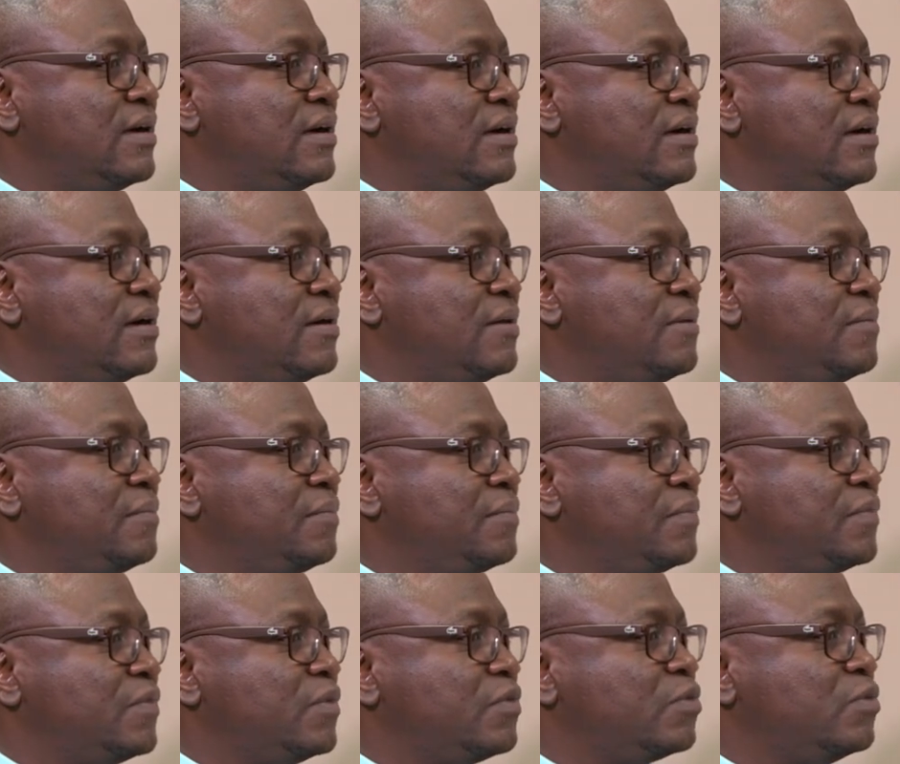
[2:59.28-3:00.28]
um,
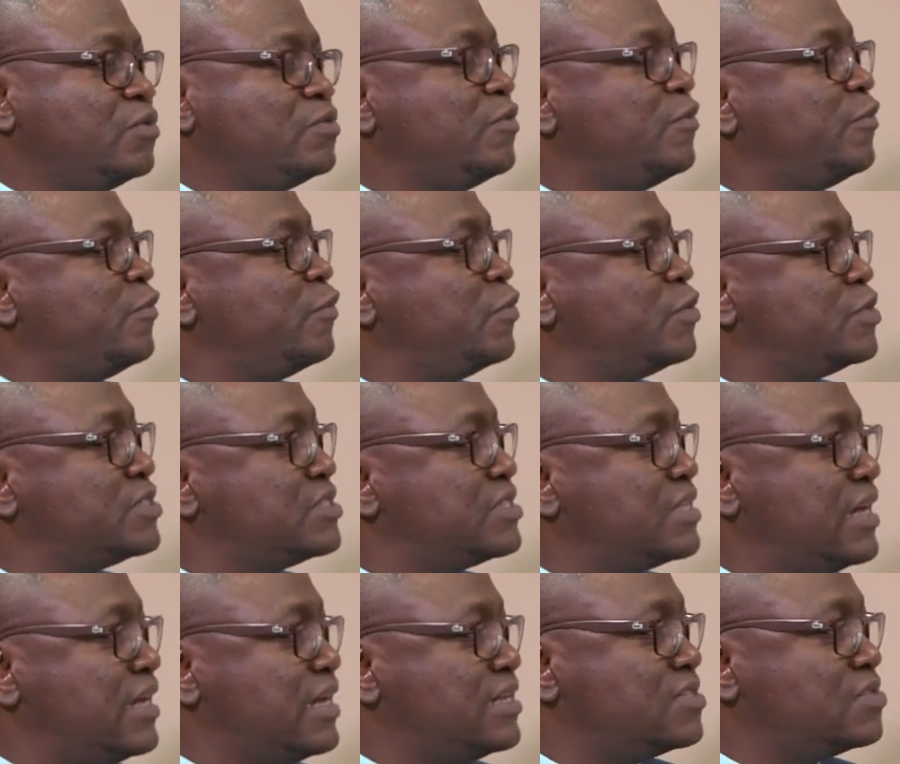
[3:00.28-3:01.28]
sort of
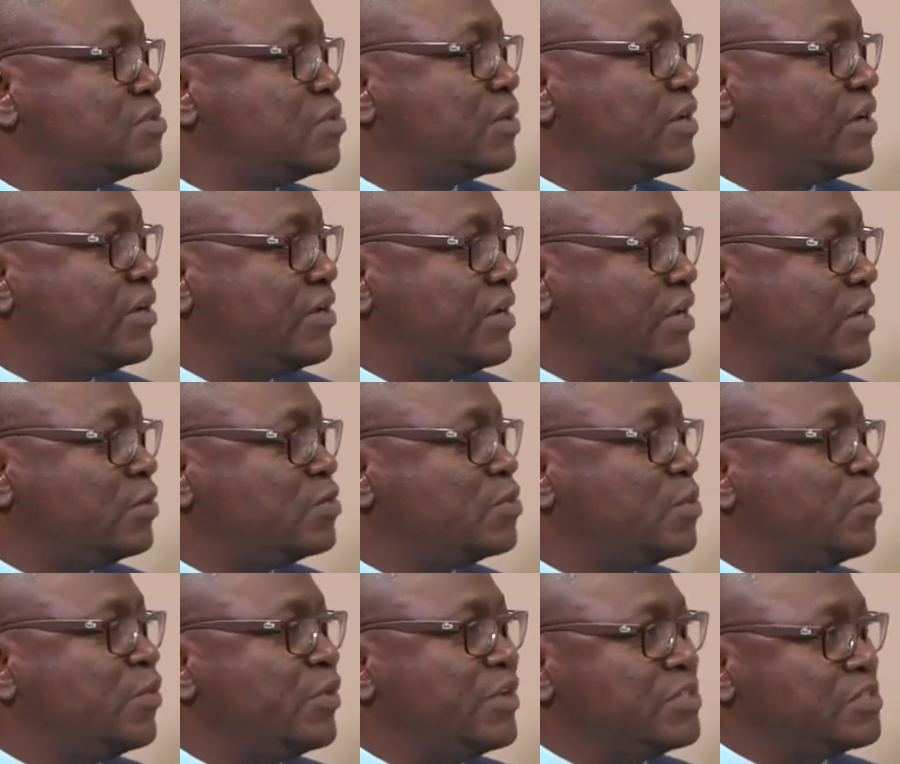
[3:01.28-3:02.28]
forced us to carry
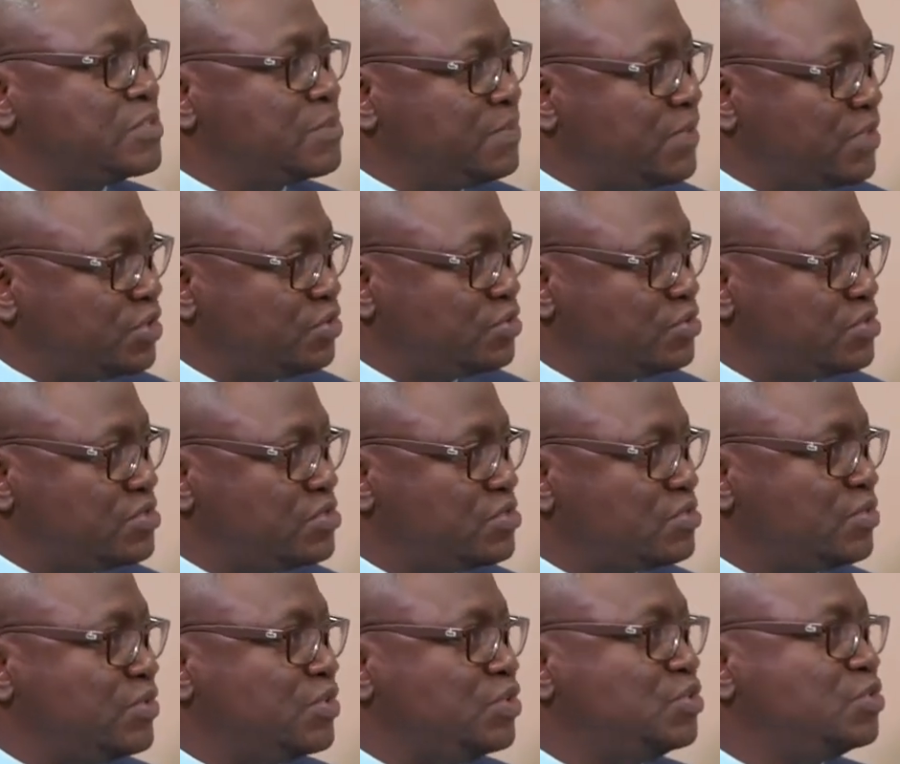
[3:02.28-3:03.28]
out more inspections
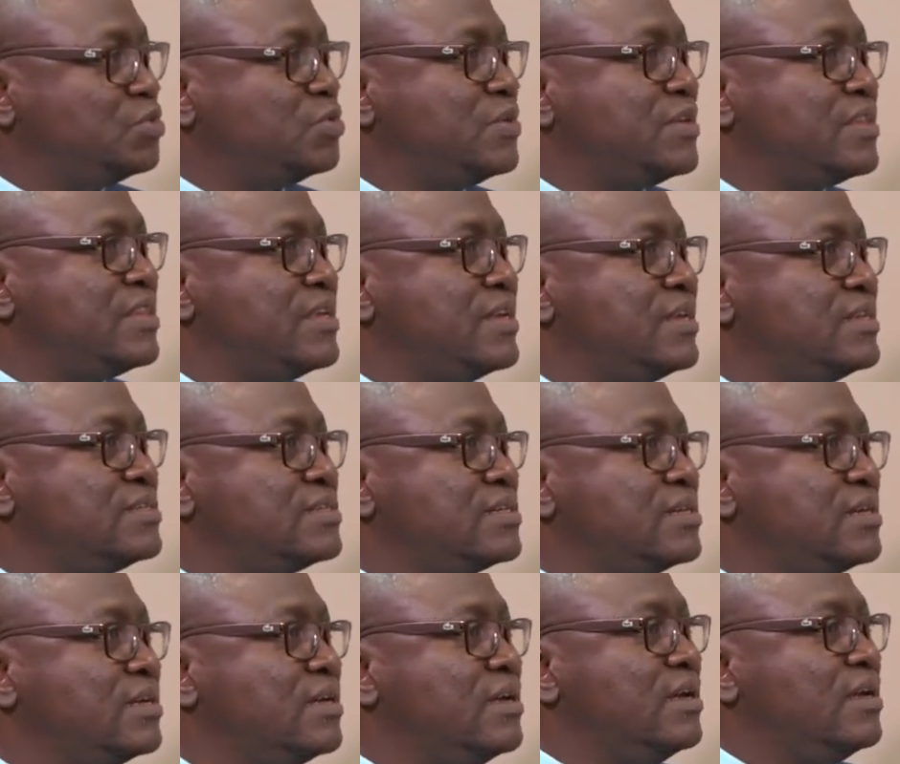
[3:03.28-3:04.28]
to ensure that
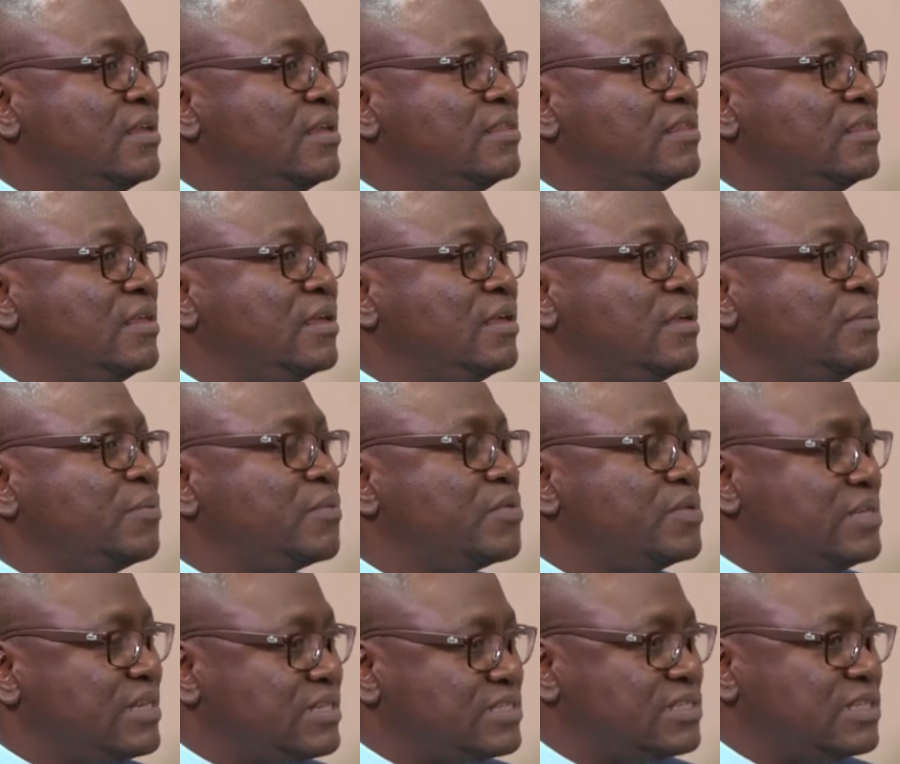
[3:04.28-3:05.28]
uh, the
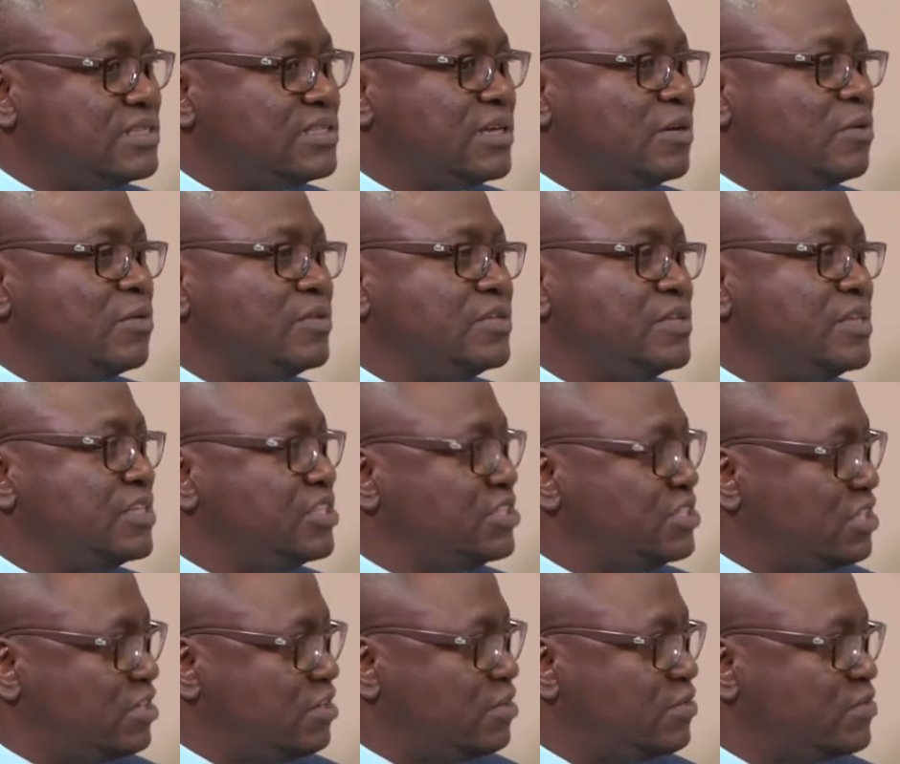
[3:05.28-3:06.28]
products that are on the
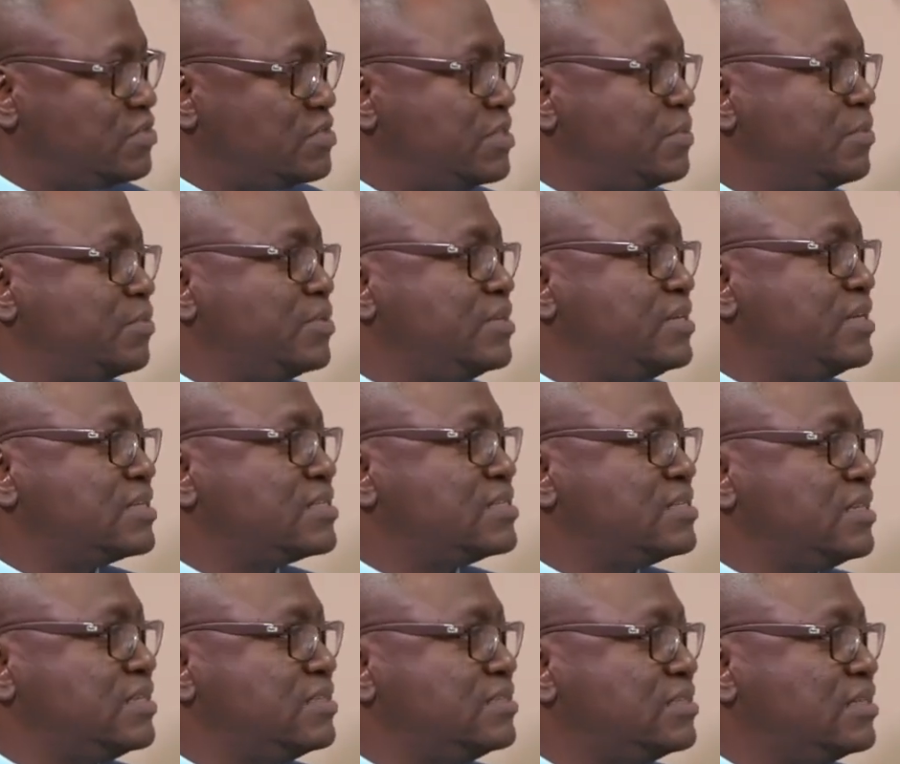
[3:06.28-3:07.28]
shelves, the products
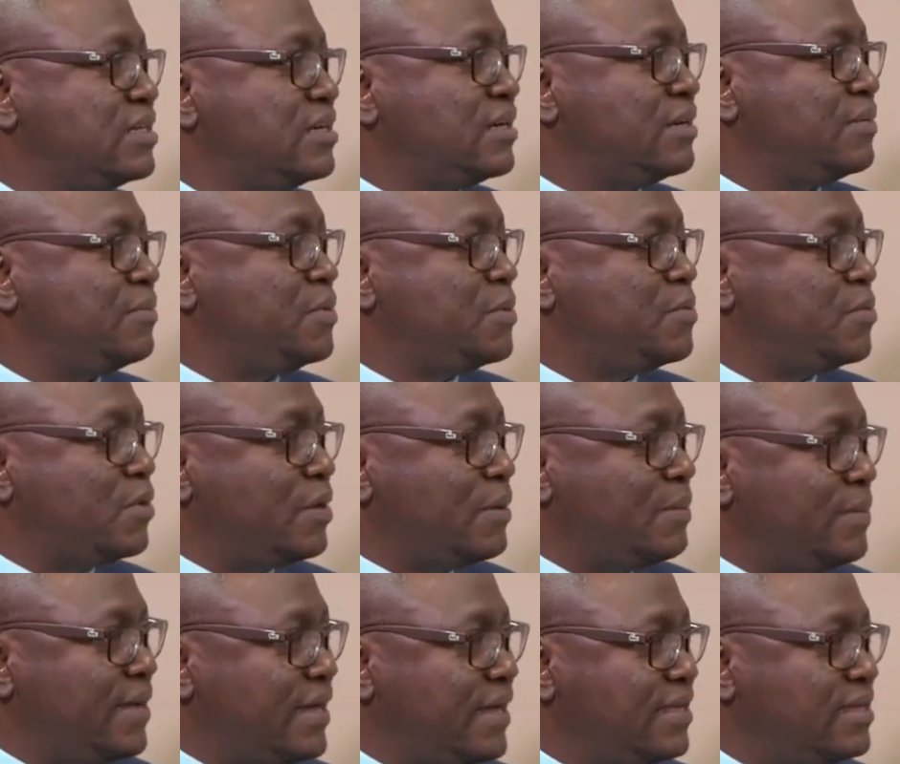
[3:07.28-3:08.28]
that uh, people are
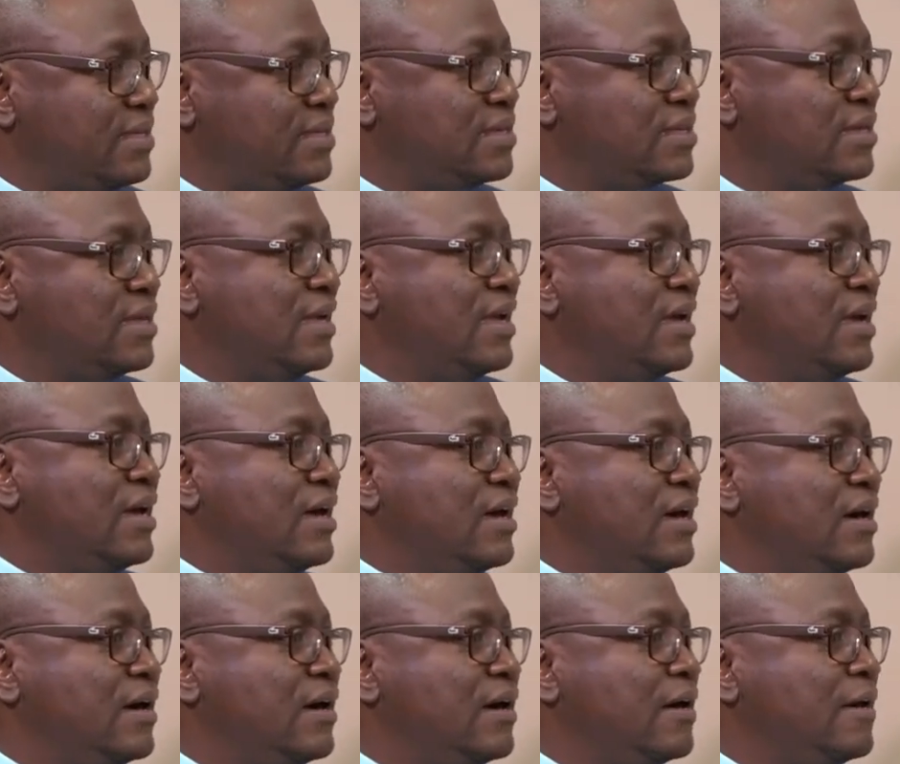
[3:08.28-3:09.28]
buying
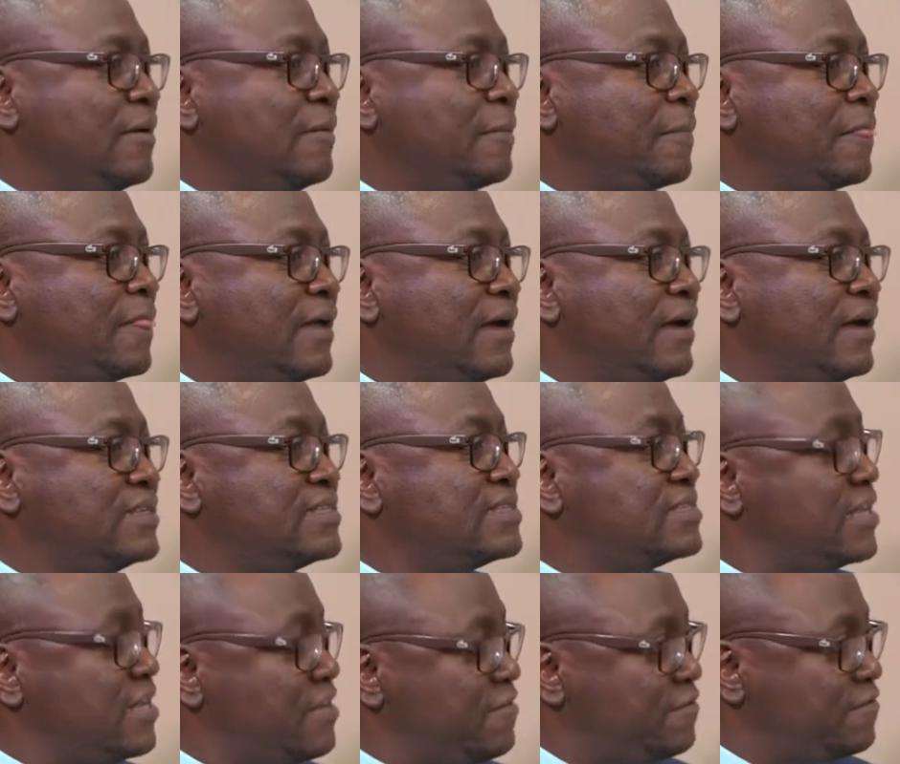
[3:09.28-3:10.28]
um, are
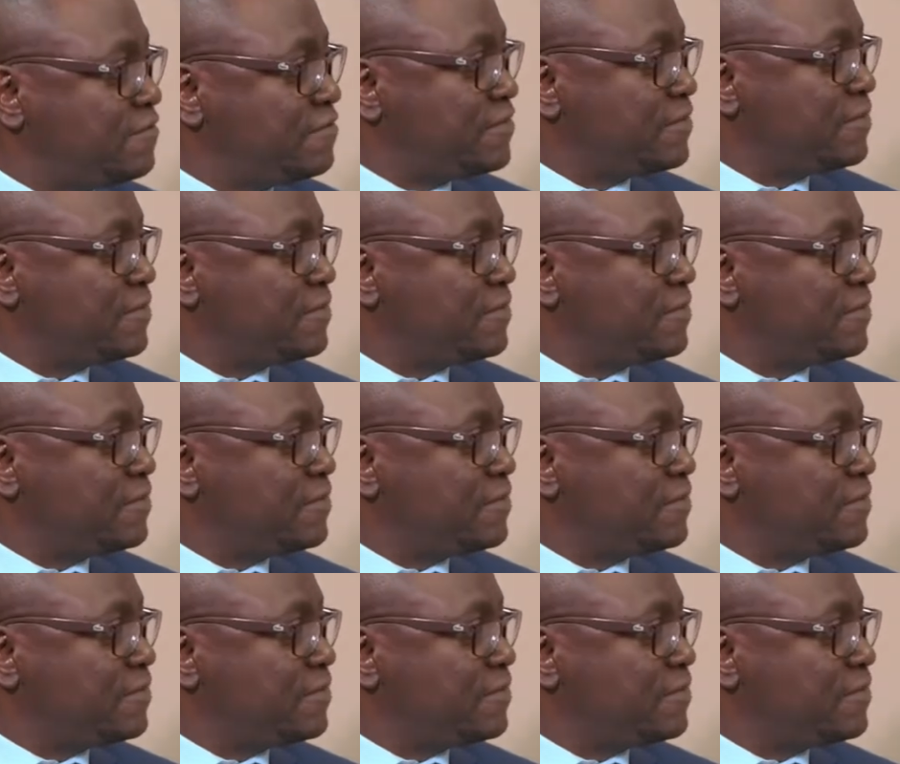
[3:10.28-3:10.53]
safe.